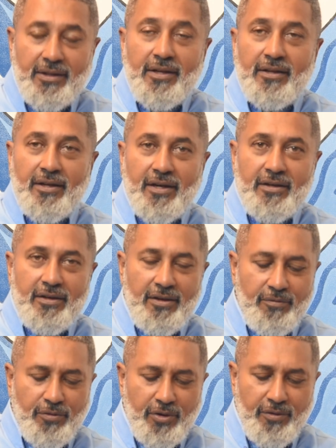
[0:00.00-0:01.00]
the
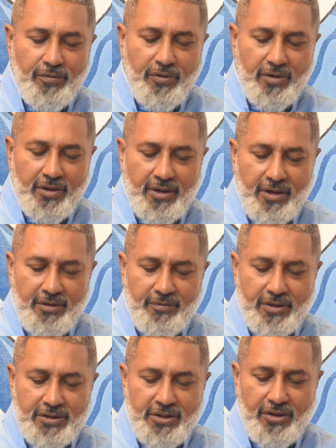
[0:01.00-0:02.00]
144th
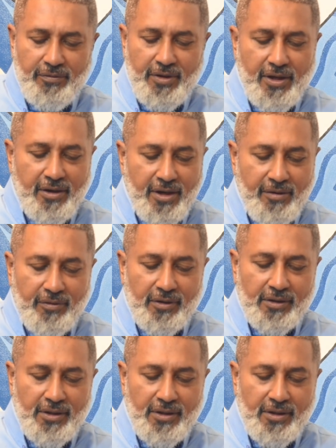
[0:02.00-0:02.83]
anniversary of their arrival